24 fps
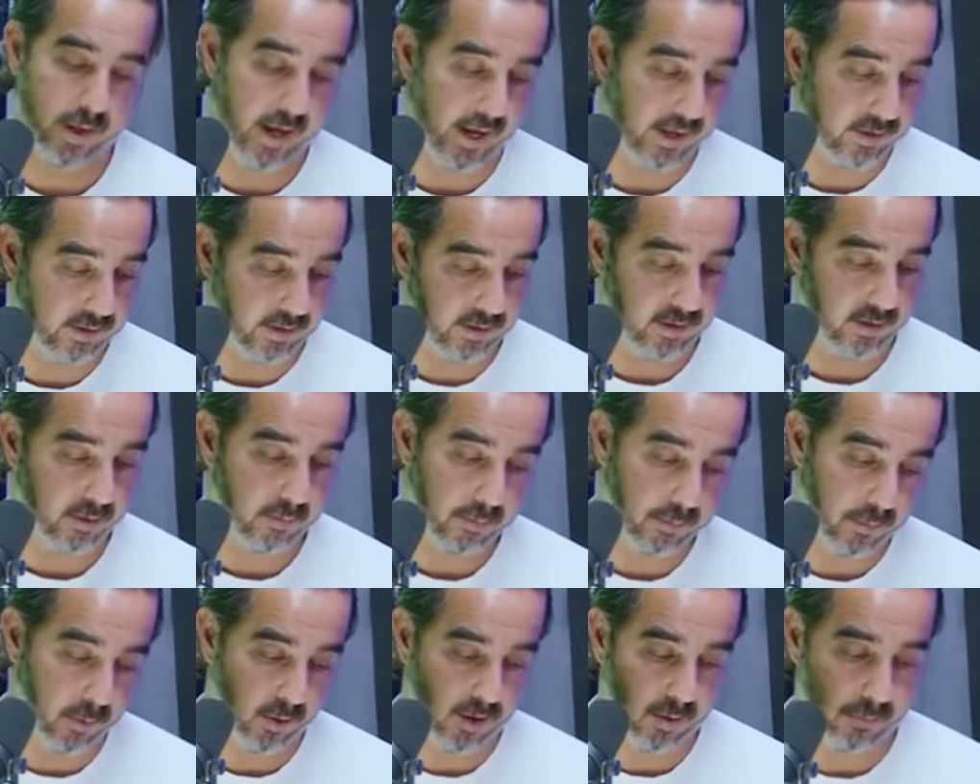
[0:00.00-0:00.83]
from that
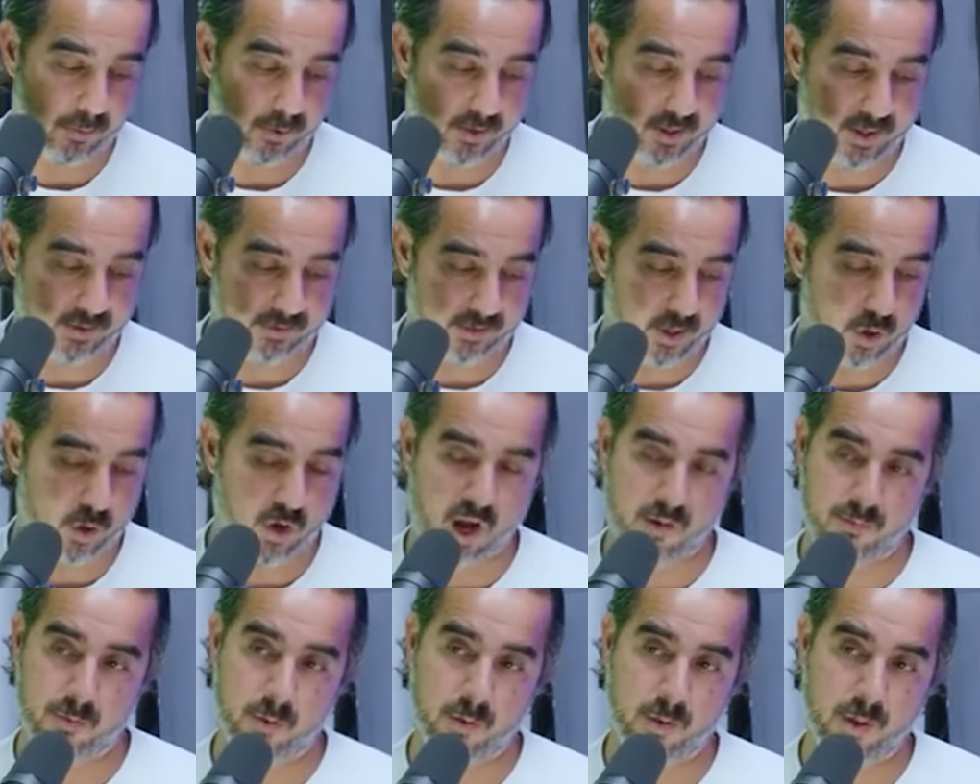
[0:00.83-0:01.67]
bullet point list that you
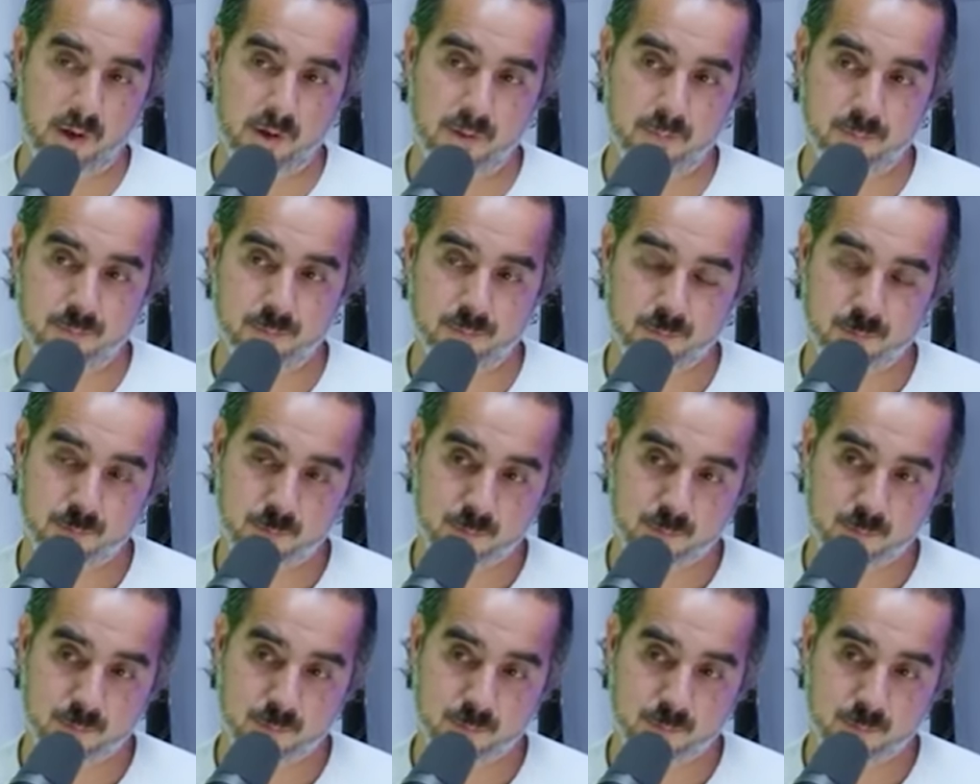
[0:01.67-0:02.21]
have over there.